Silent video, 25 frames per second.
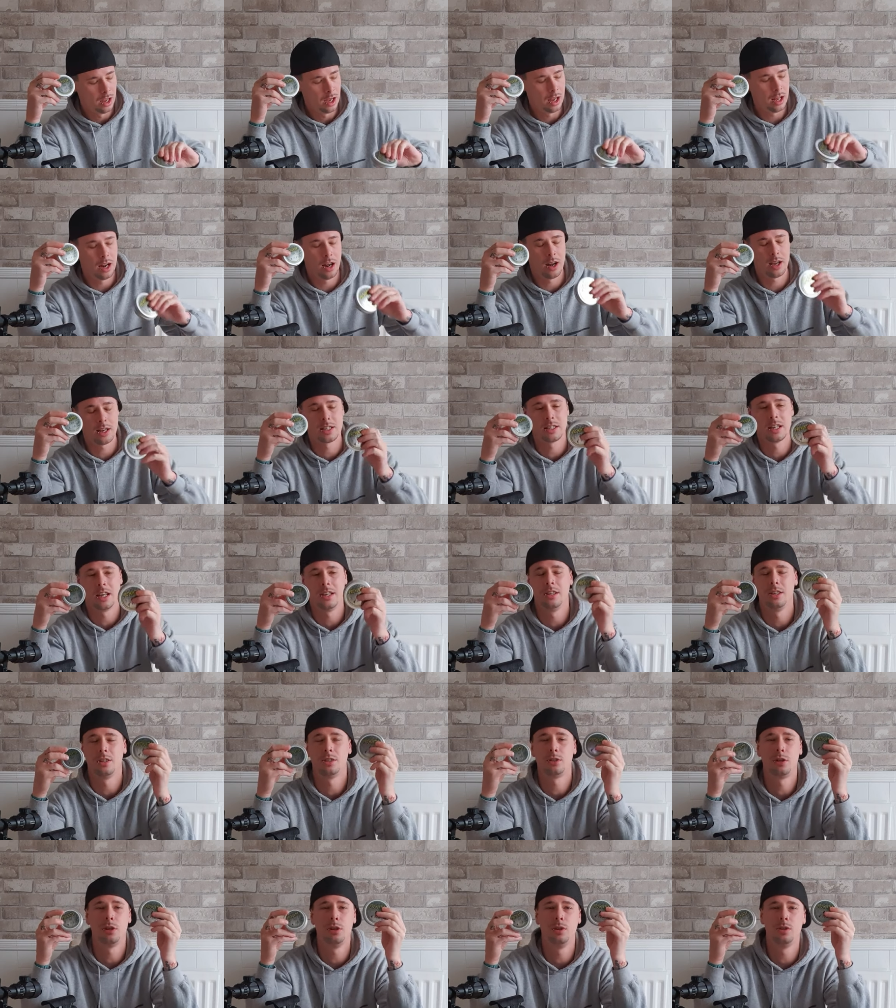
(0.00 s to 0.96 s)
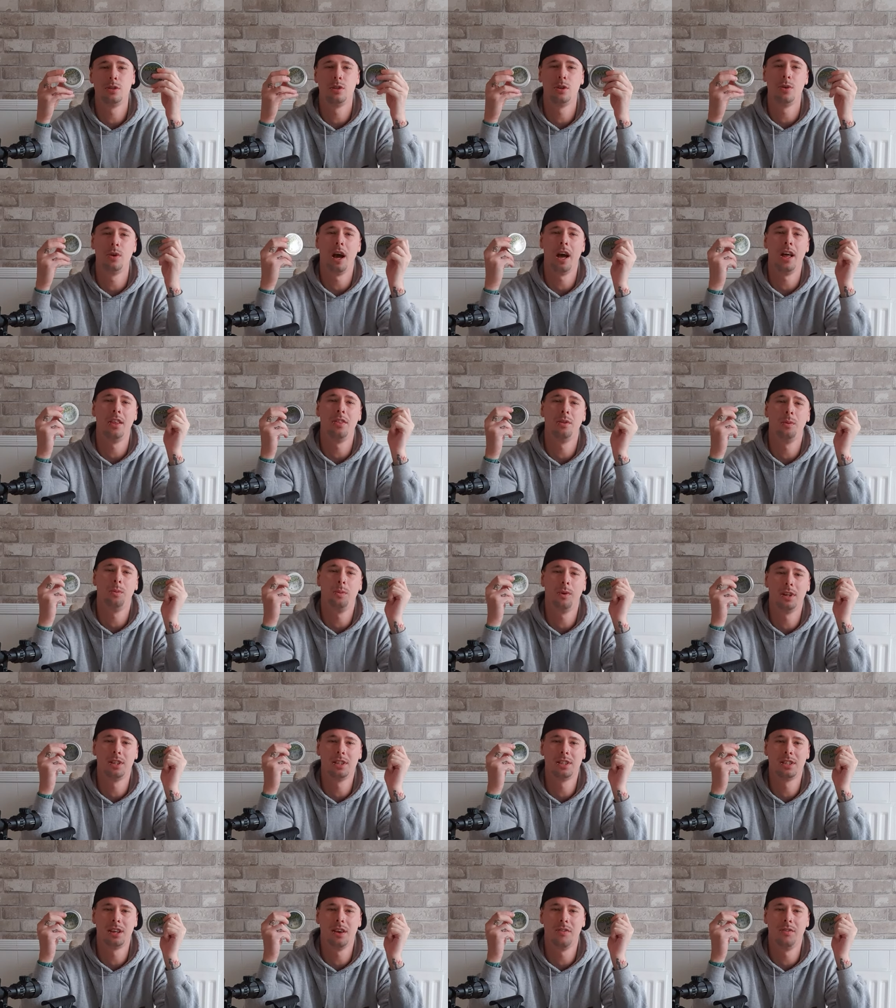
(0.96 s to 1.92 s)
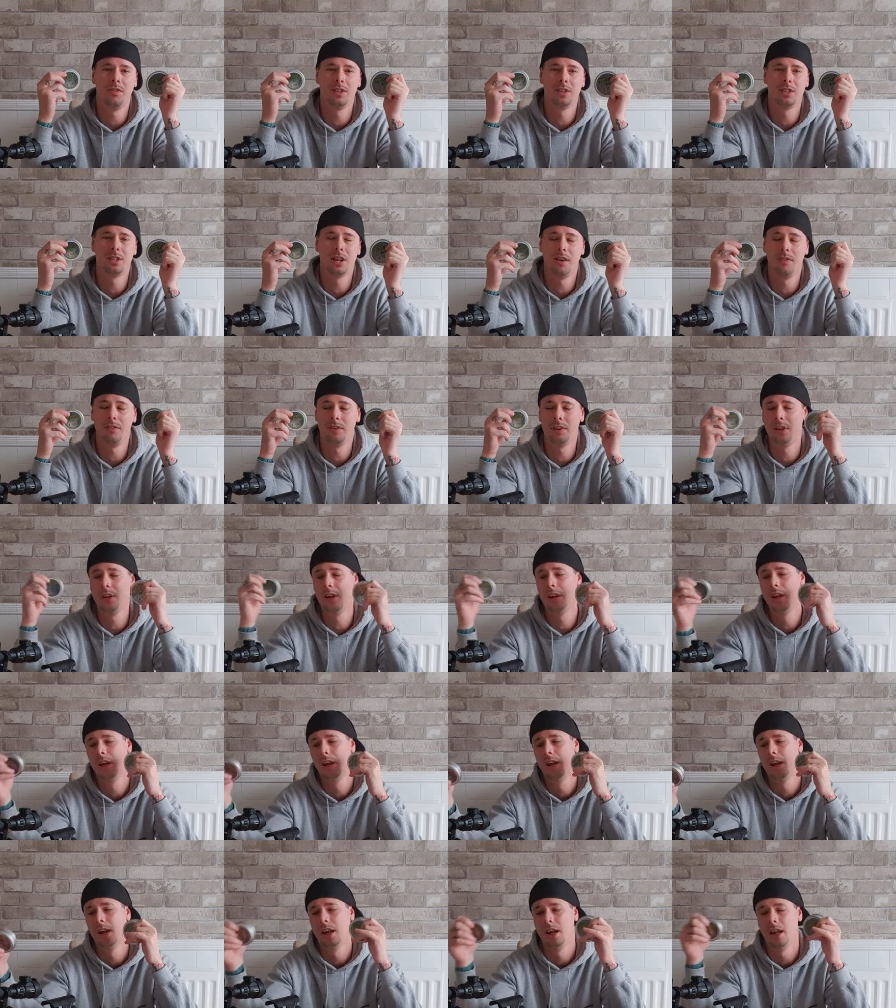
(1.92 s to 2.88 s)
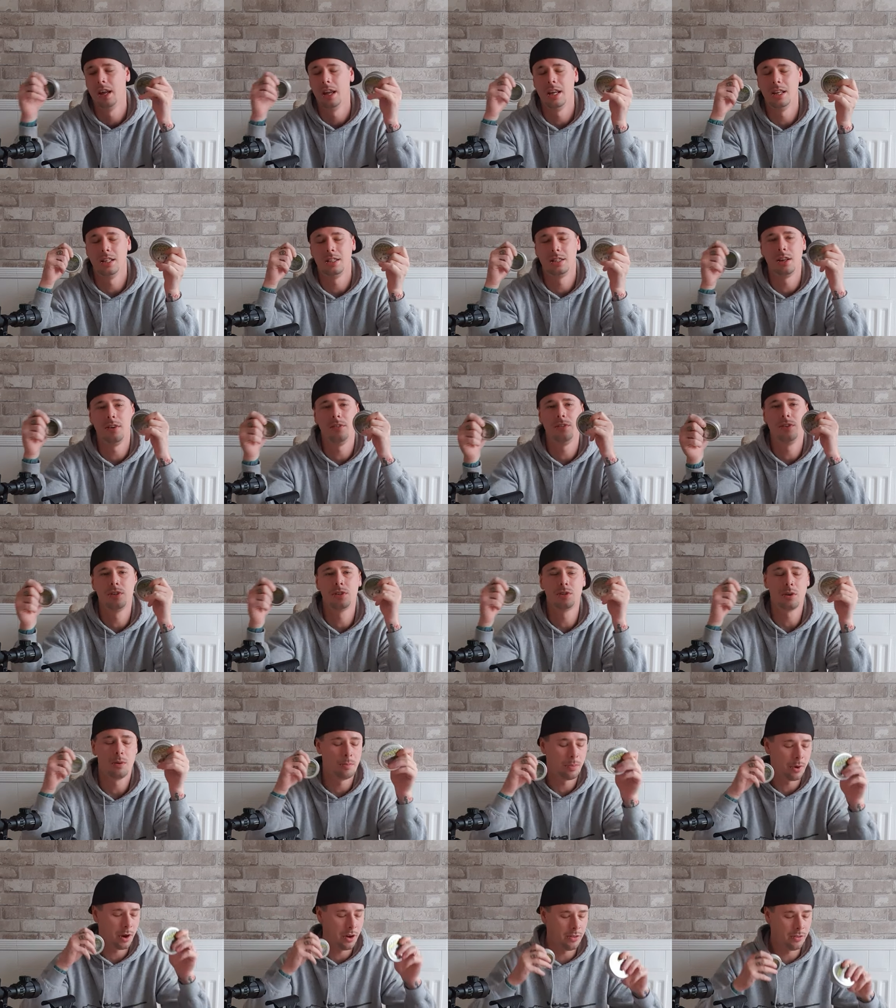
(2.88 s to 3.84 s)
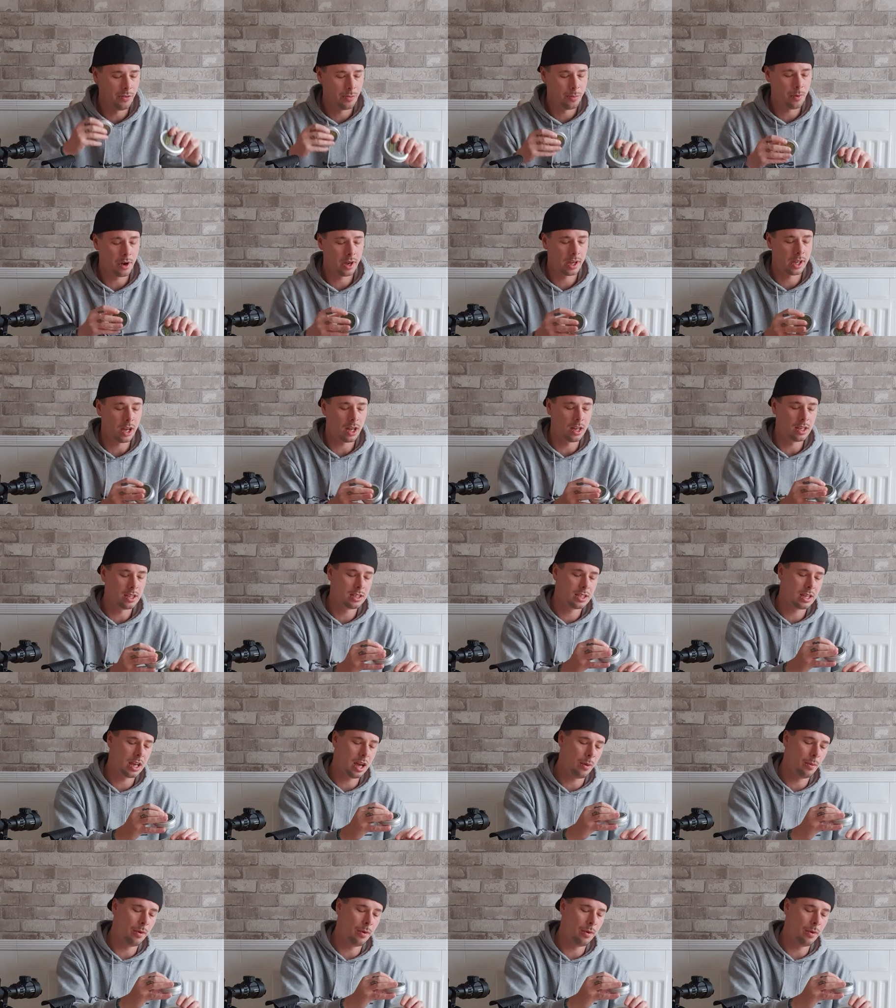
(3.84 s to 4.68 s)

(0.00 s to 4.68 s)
Like I say, the 2-2 and the 177, it differs on both of my guns.